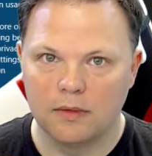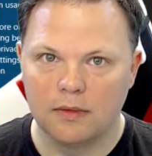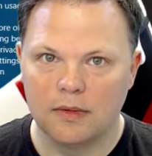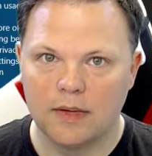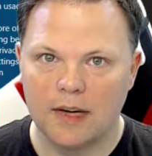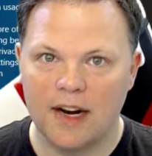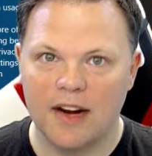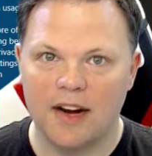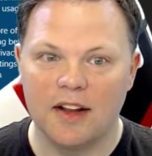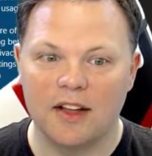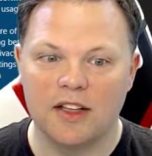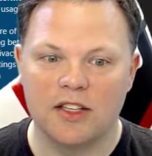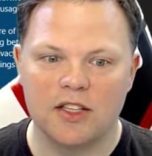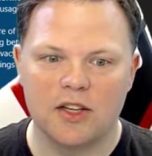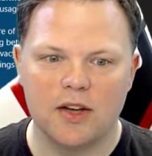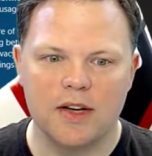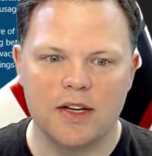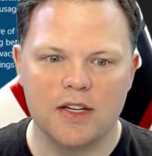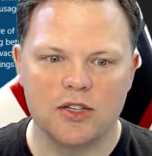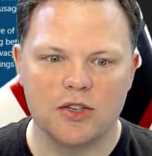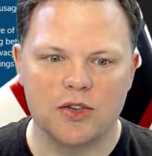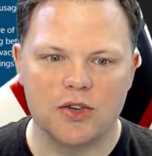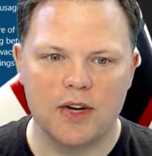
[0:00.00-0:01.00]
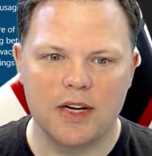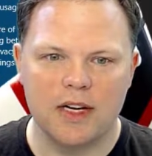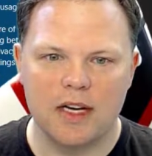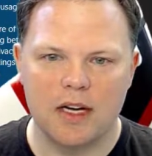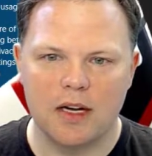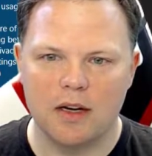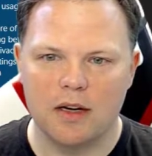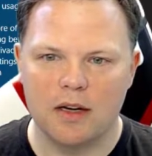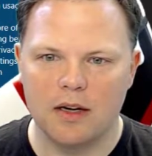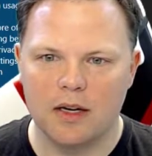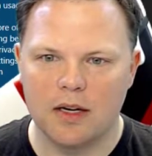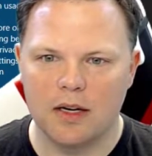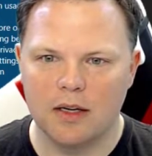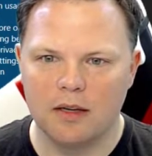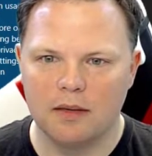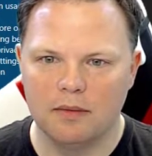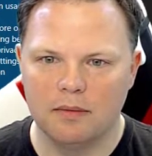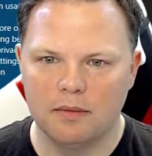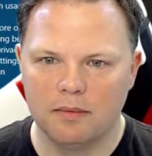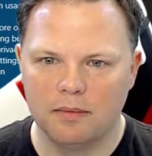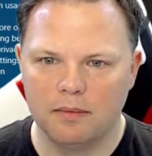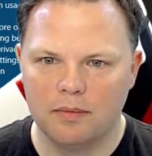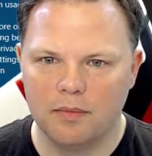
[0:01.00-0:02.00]
All right, let's go ahead and shrink down
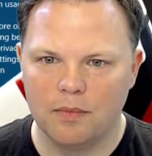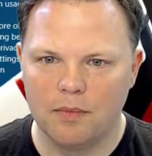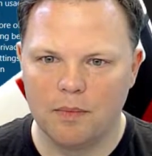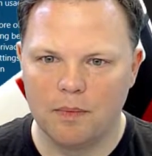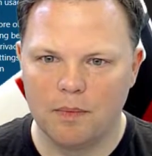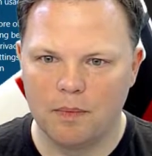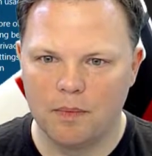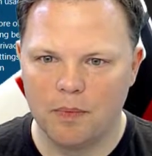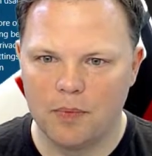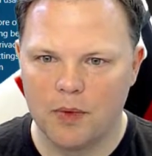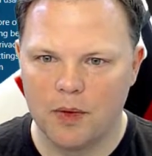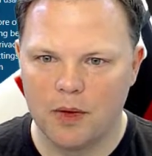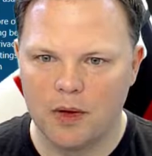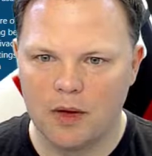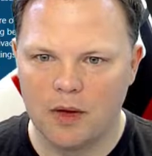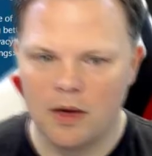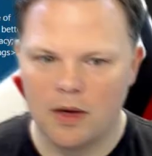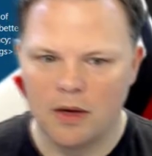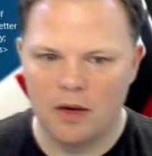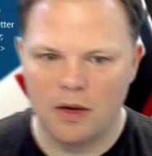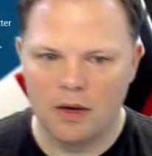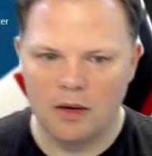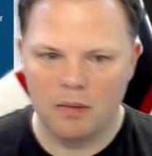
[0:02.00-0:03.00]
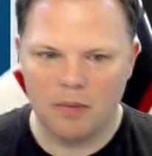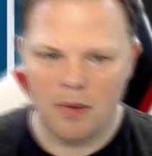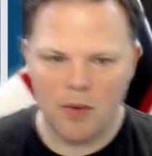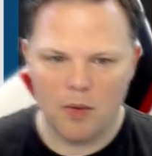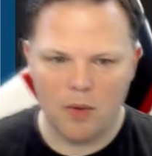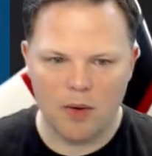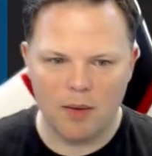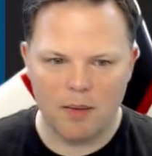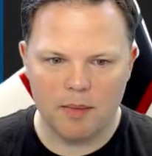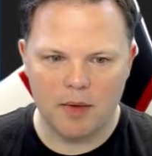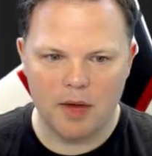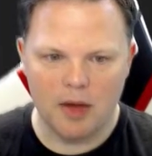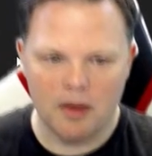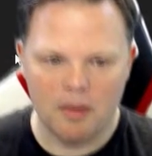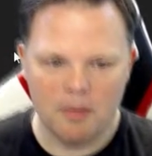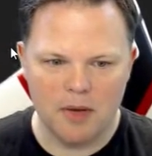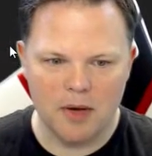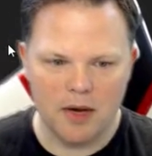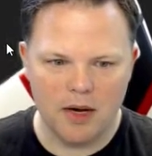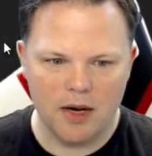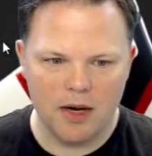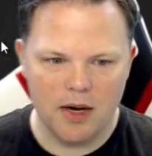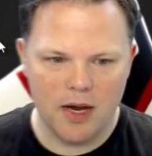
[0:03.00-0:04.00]
my webcam
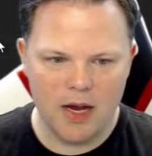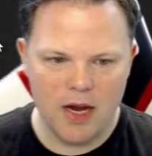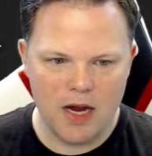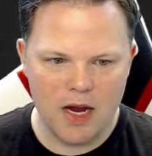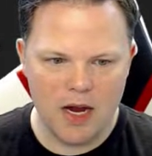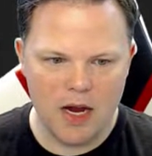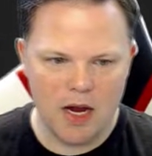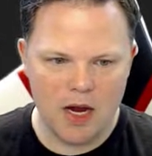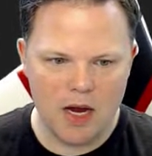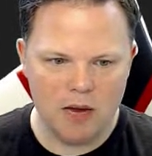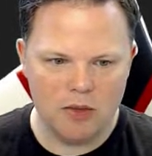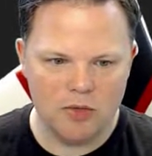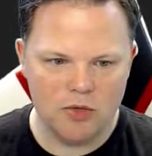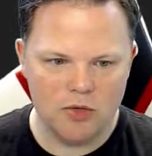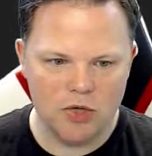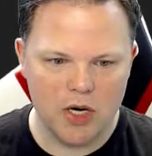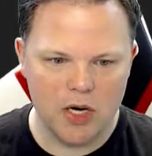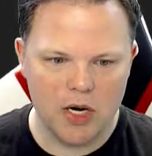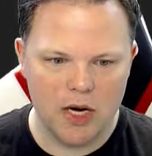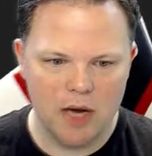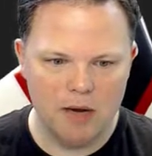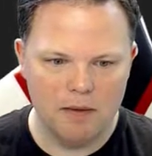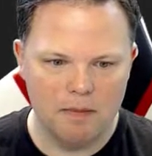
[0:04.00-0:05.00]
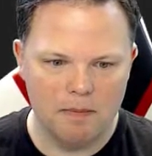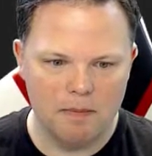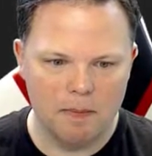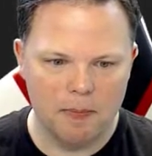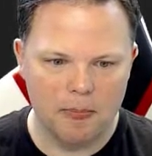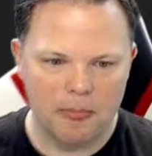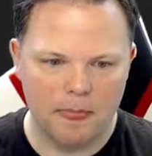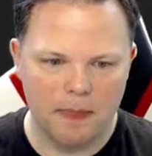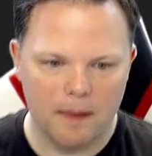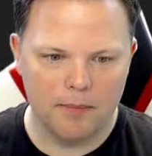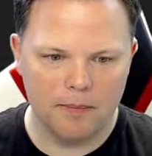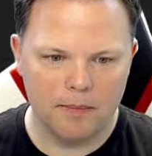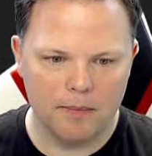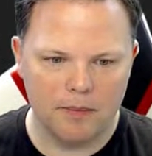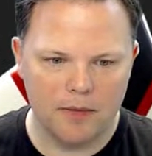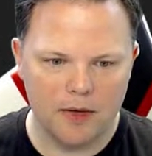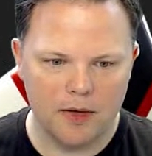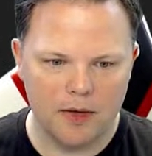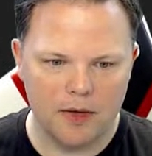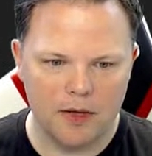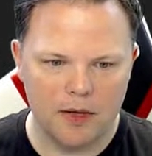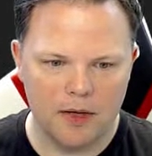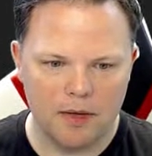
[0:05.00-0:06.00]
here. Hey, I'm shrinking. I
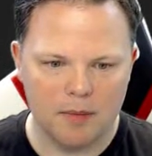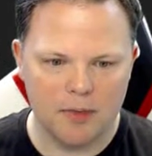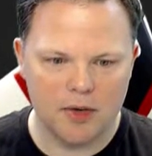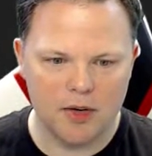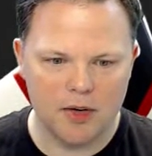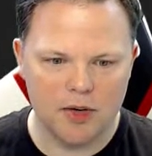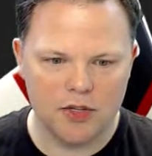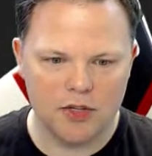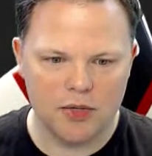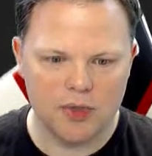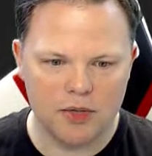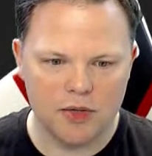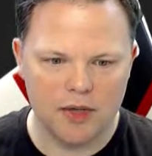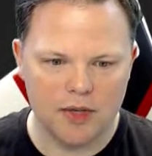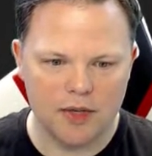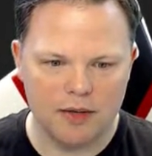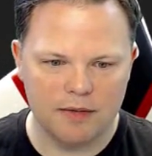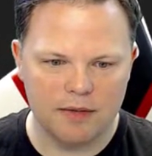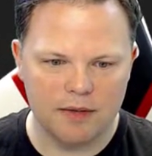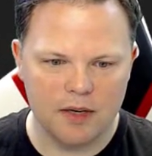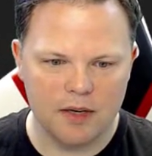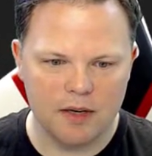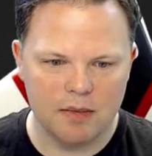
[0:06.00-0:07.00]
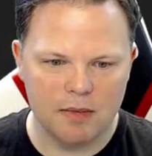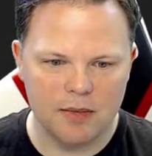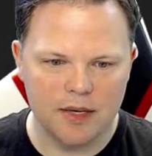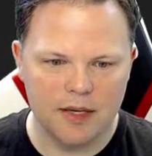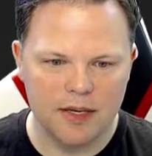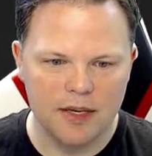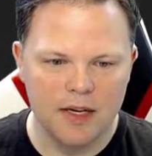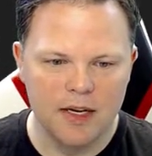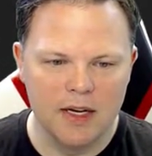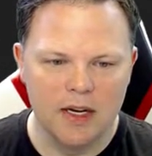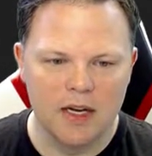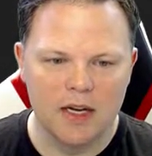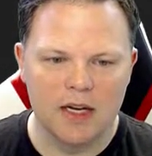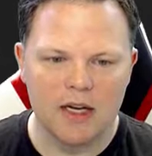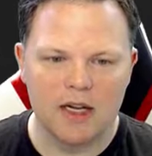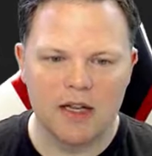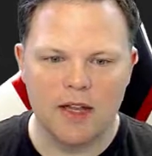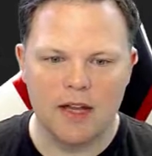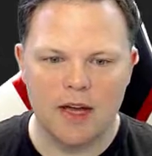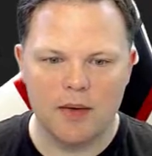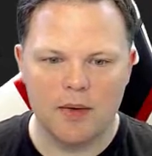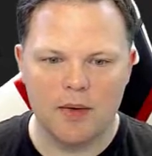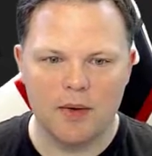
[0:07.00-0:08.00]
think I'm already short enough here, but
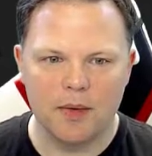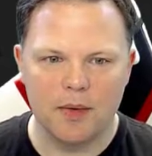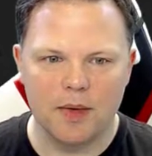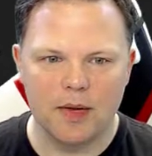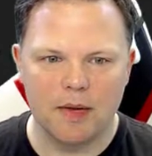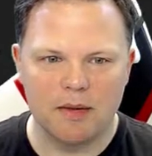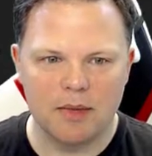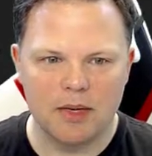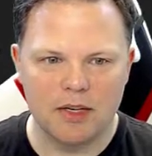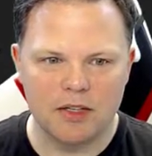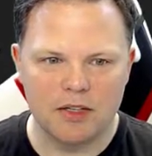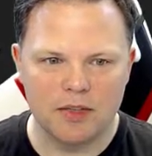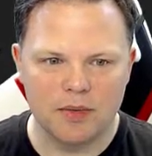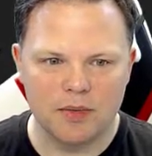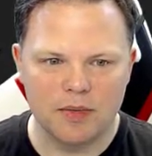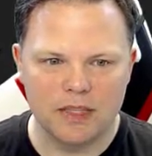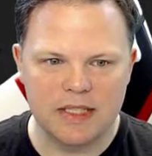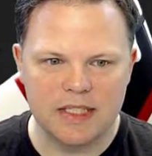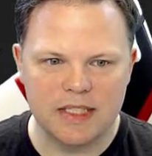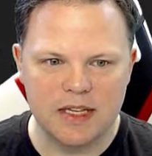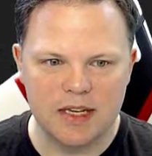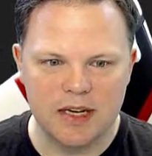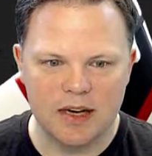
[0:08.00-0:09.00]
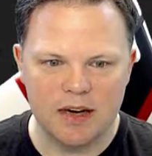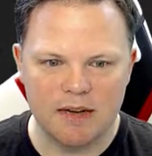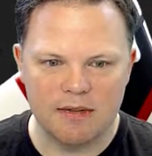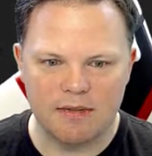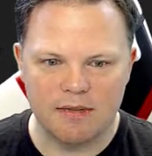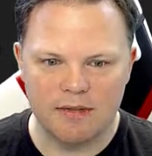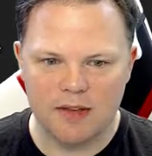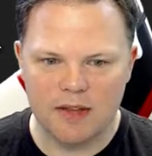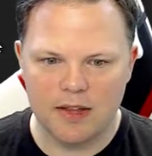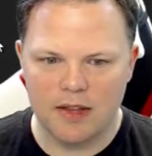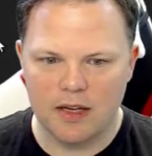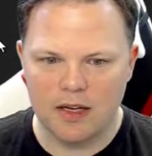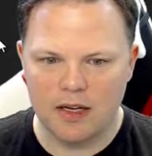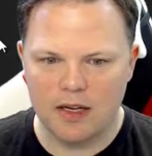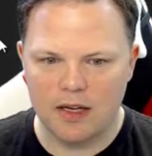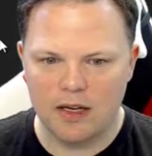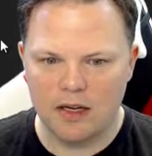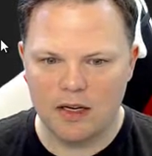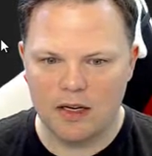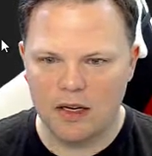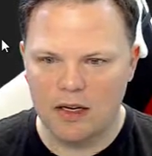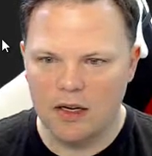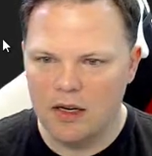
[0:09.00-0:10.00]
that way we can make sure we see everything
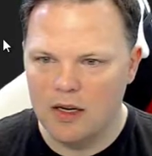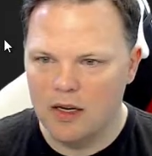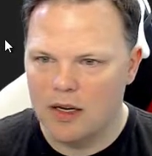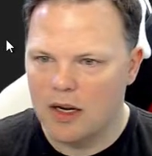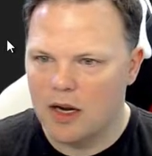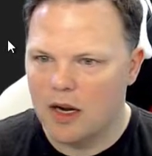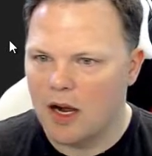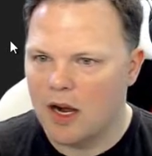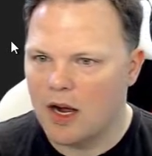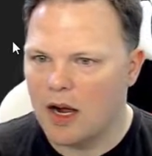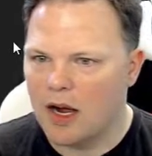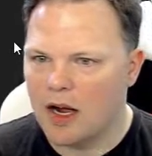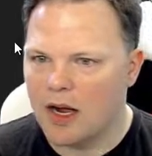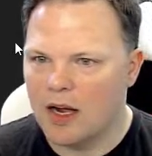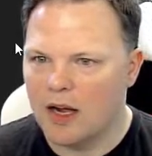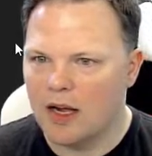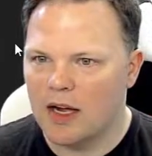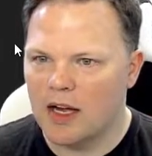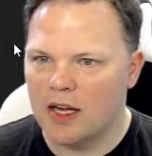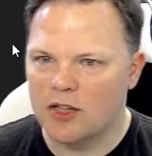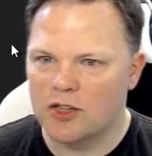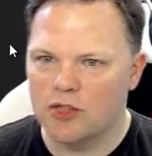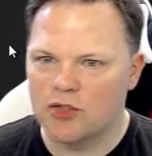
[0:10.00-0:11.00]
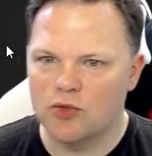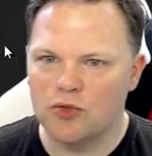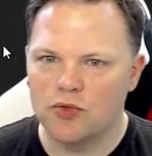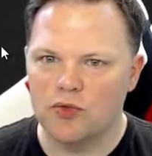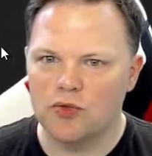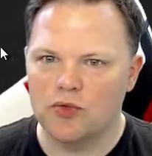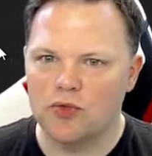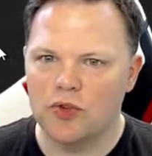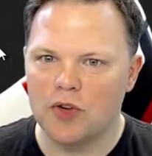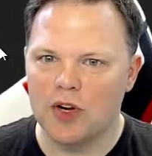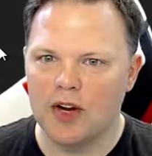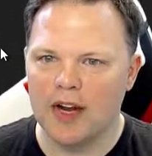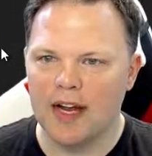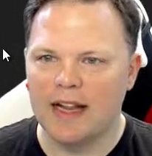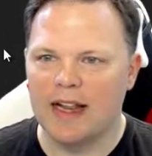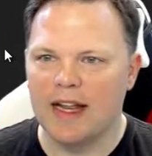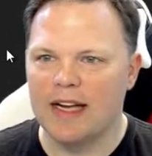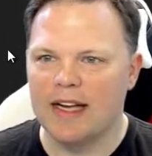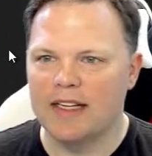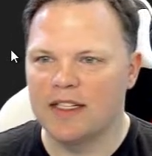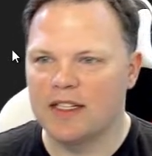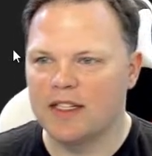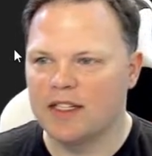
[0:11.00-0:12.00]
here. Okay,
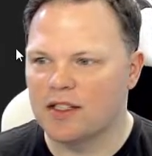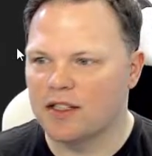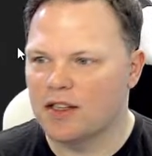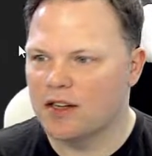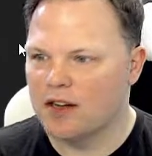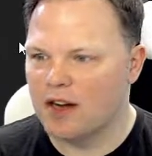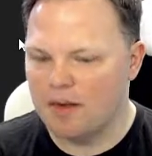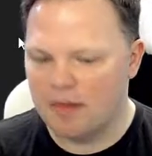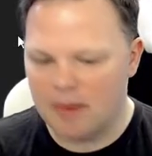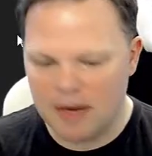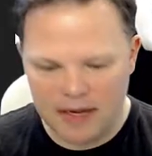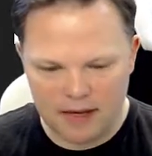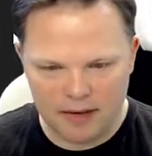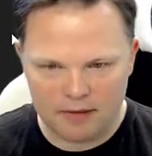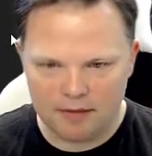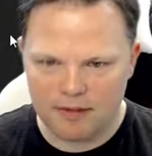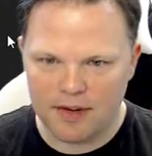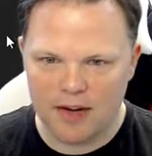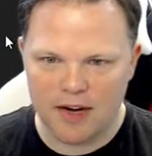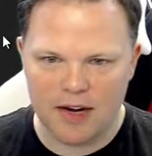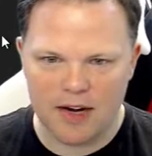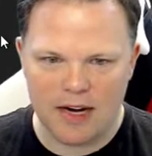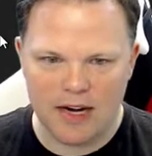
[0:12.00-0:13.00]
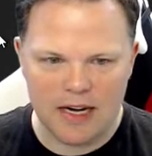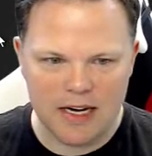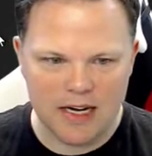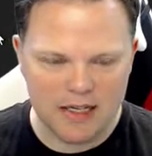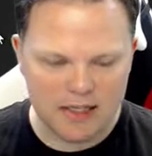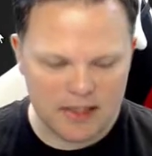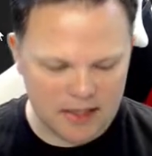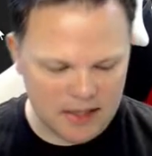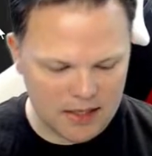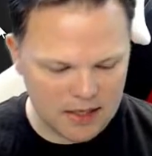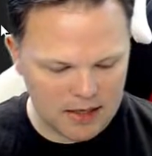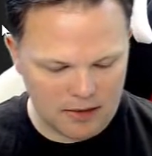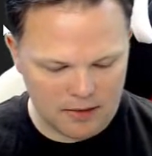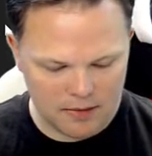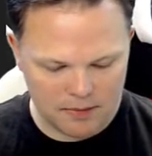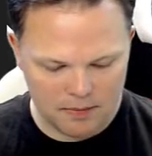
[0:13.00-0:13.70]
license agreement, very easy.